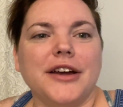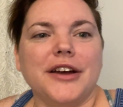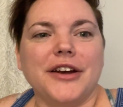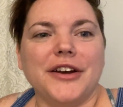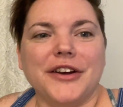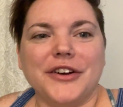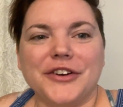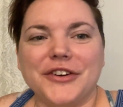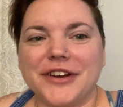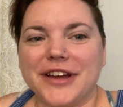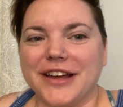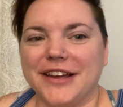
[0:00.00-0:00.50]

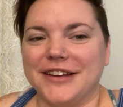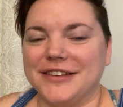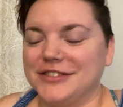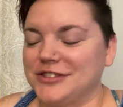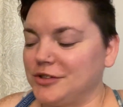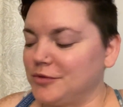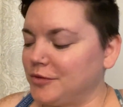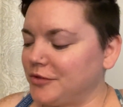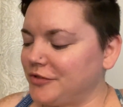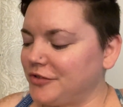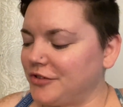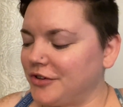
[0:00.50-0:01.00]
Okay, so
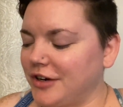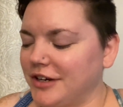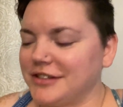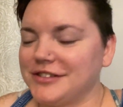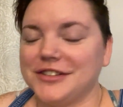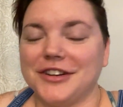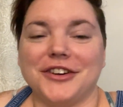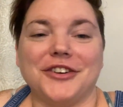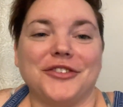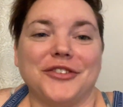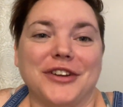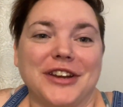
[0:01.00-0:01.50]
before I
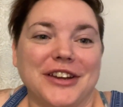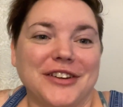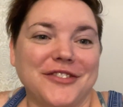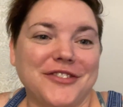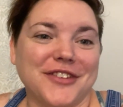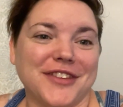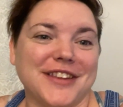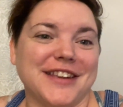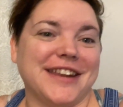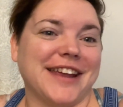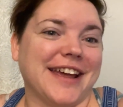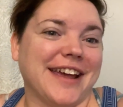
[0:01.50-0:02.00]
start reading for
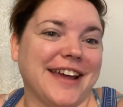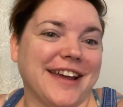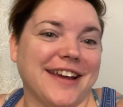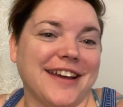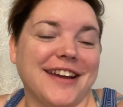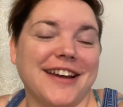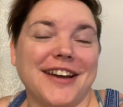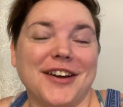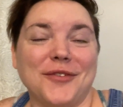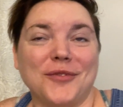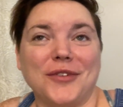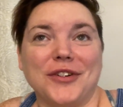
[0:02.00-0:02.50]
the
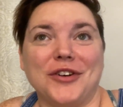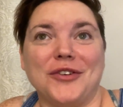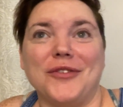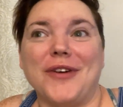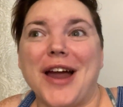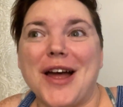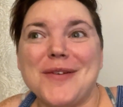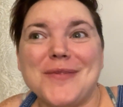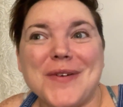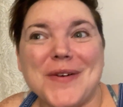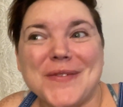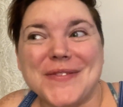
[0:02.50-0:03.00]
day, I'm going to
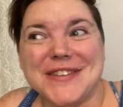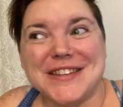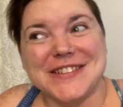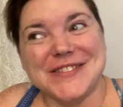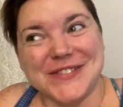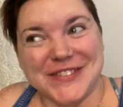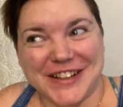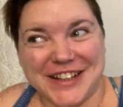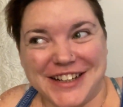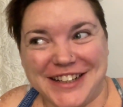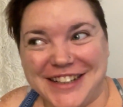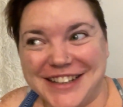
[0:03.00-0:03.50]
wrap up this
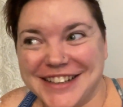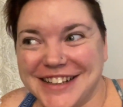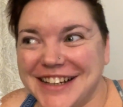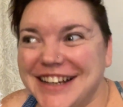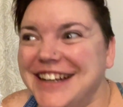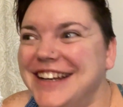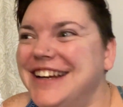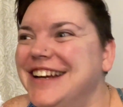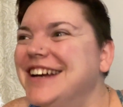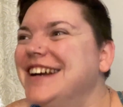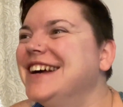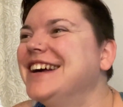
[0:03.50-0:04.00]

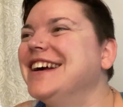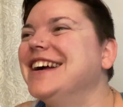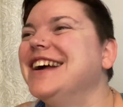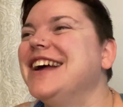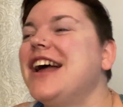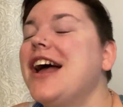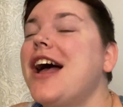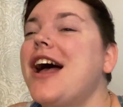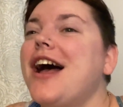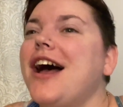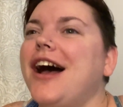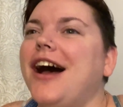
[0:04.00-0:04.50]
vlog.
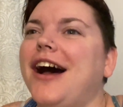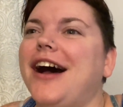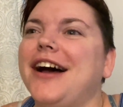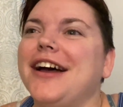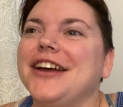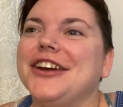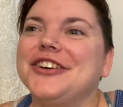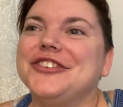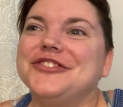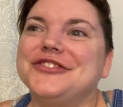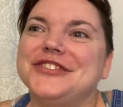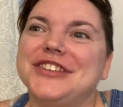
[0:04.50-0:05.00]

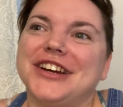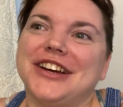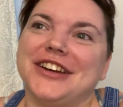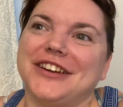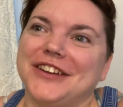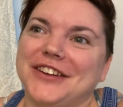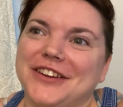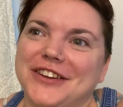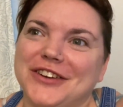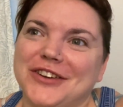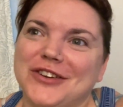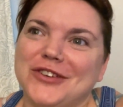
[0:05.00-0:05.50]
I've
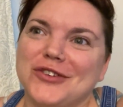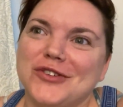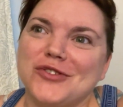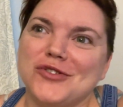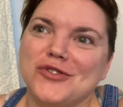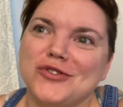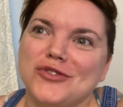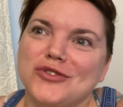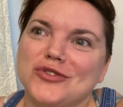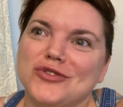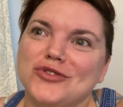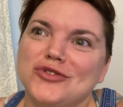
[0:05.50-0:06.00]
done
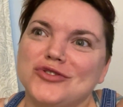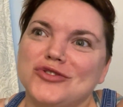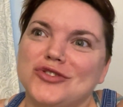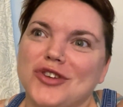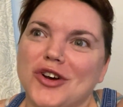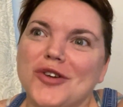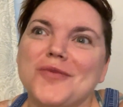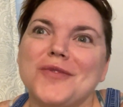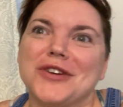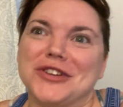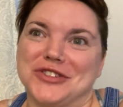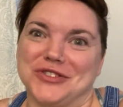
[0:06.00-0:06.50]

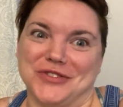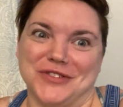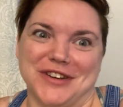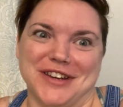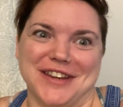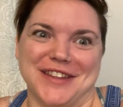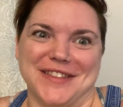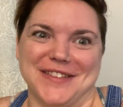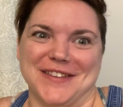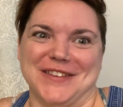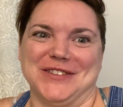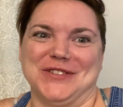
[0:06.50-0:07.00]
so much
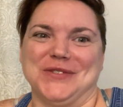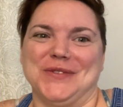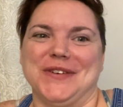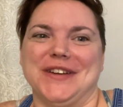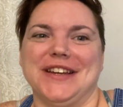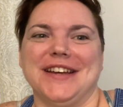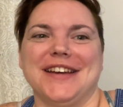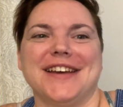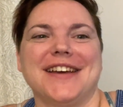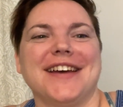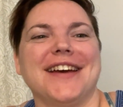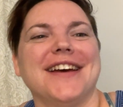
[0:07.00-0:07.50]
reading this
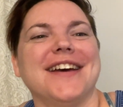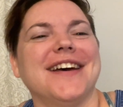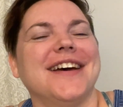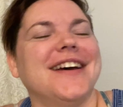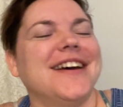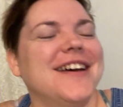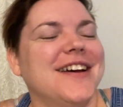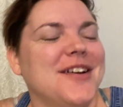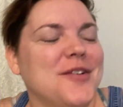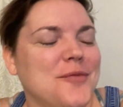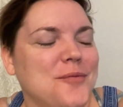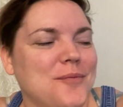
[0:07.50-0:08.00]
week,
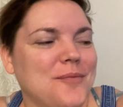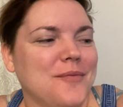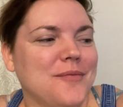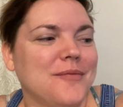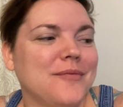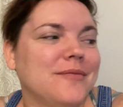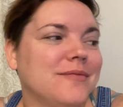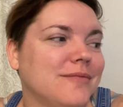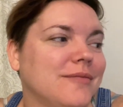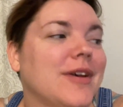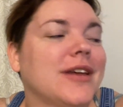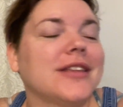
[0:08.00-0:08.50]

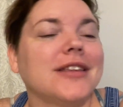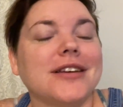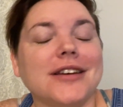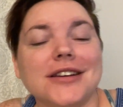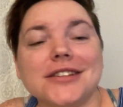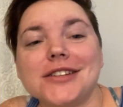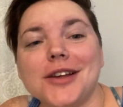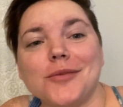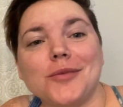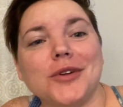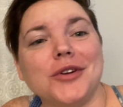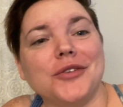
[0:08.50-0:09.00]
mainly
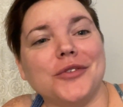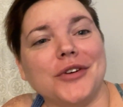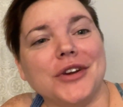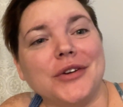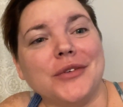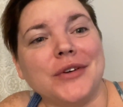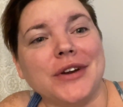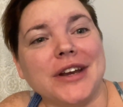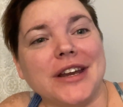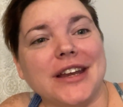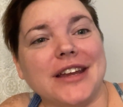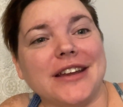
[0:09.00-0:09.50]
because I've been
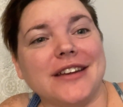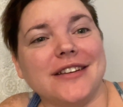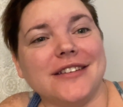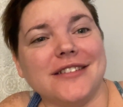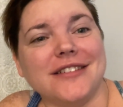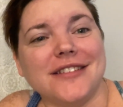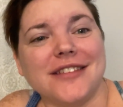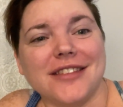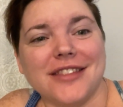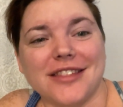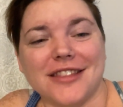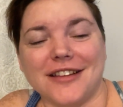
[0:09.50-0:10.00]

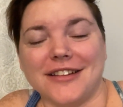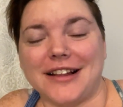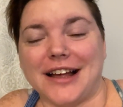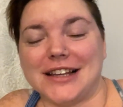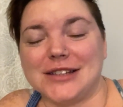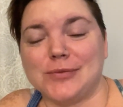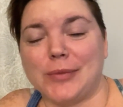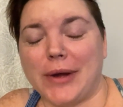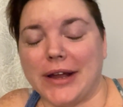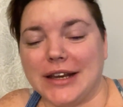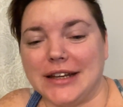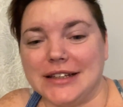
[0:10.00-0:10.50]
rereading the
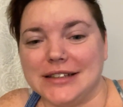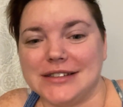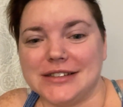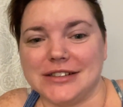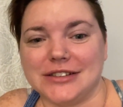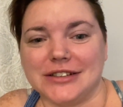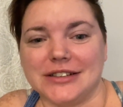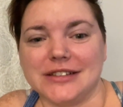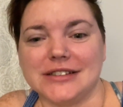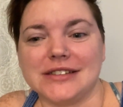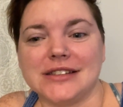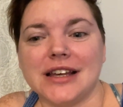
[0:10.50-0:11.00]
last Binding
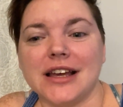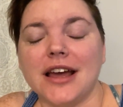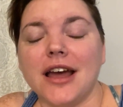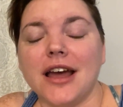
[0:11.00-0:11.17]
series.